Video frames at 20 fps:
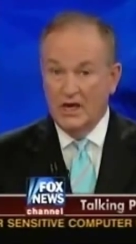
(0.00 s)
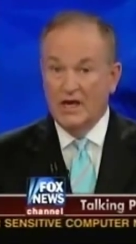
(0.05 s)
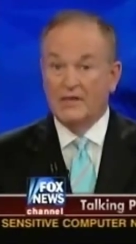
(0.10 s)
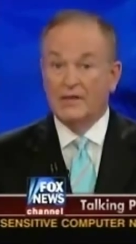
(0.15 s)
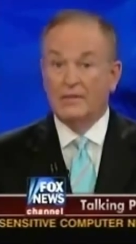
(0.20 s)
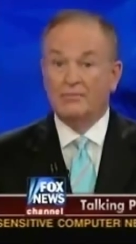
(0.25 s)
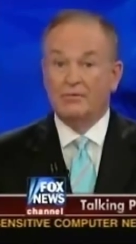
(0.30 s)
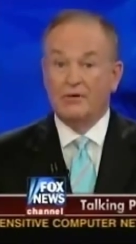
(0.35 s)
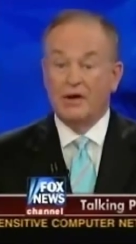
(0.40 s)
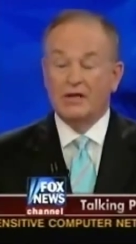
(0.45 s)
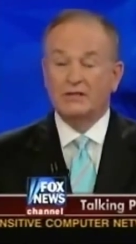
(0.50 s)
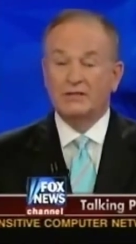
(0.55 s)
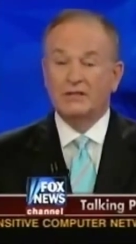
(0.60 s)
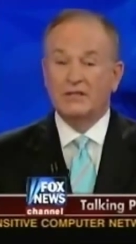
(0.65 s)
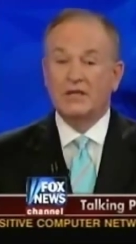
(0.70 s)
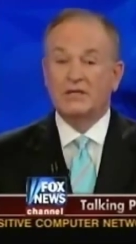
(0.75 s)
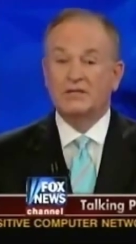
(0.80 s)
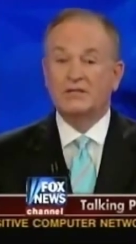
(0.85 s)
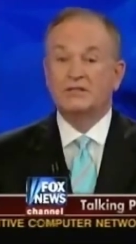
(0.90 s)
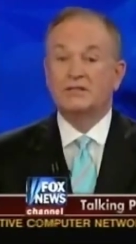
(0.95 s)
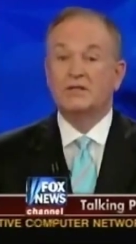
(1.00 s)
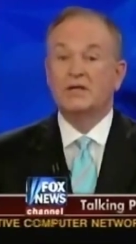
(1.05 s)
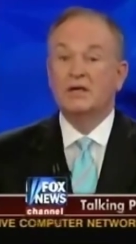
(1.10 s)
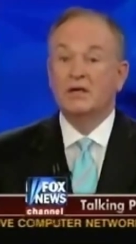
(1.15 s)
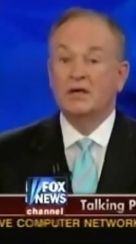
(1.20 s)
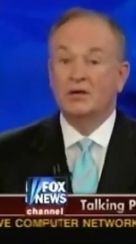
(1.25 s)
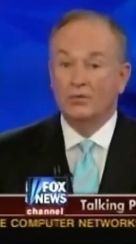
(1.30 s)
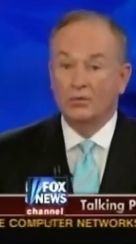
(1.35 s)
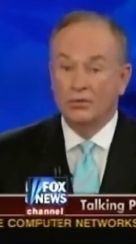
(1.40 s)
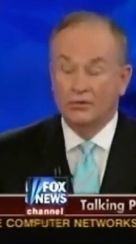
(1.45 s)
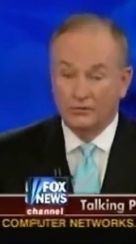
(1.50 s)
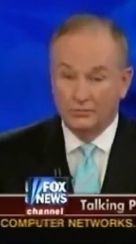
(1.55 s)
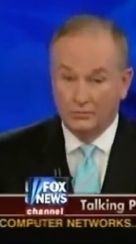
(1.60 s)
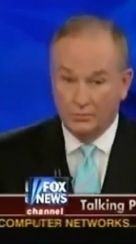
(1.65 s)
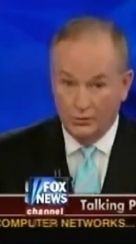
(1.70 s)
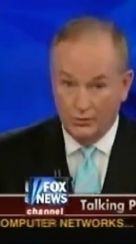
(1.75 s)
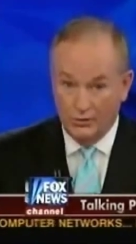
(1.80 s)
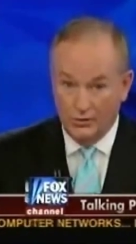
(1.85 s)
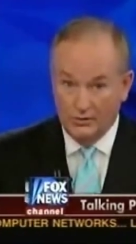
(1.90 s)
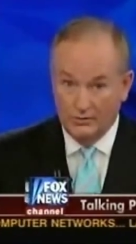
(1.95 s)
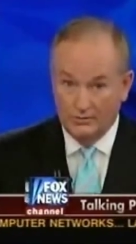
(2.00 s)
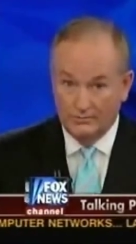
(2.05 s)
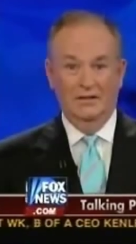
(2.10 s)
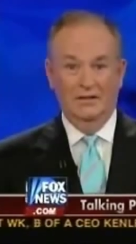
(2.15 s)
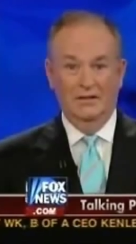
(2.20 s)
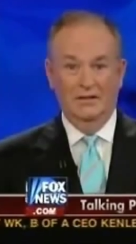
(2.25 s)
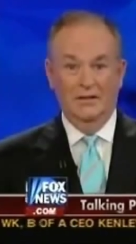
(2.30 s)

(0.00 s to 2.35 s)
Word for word: and the process was brutal.